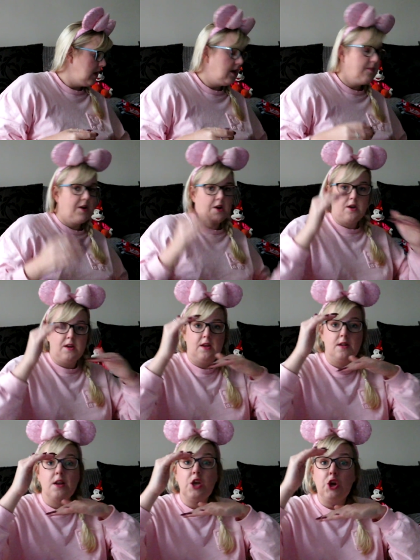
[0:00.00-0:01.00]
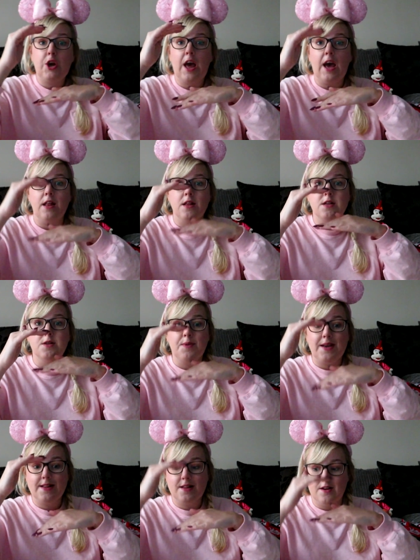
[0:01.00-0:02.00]
In America, in the UK, the
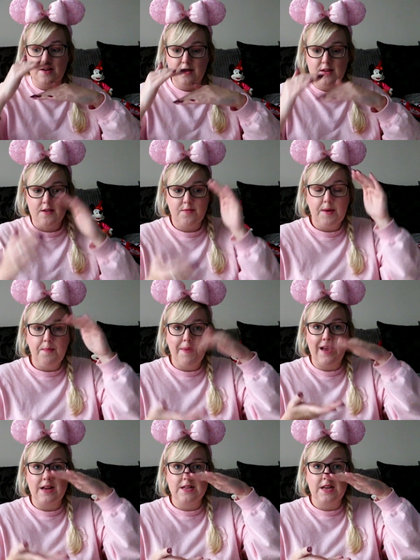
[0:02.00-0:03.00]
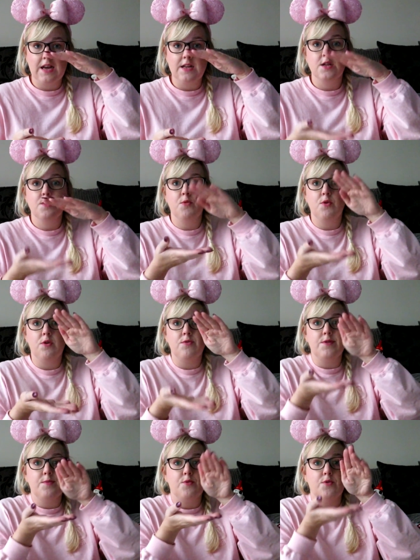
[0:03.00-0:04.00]
sweet side, the sweet bags are getting smaller
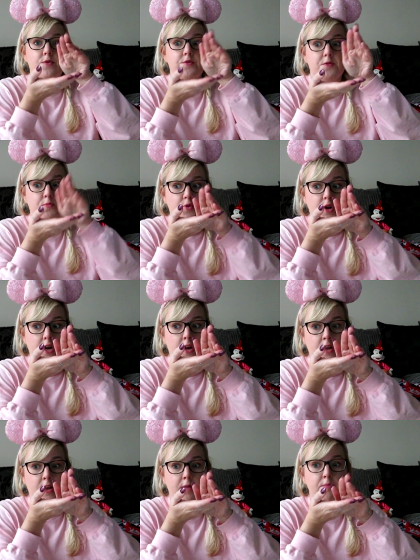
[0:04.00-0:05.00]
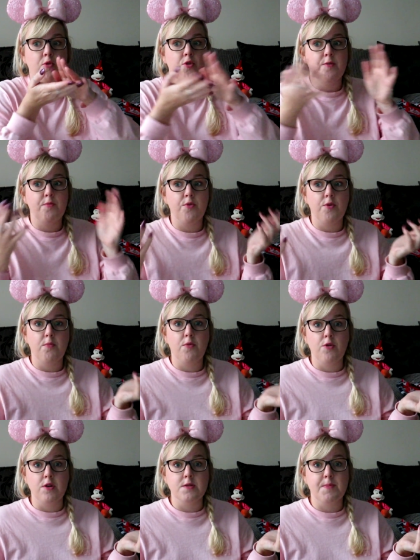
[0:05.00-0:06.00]
and smaller and smaller, and more and more and
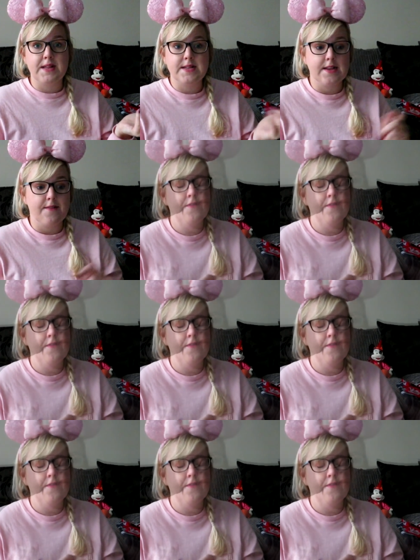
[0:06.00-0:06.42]
more expensive.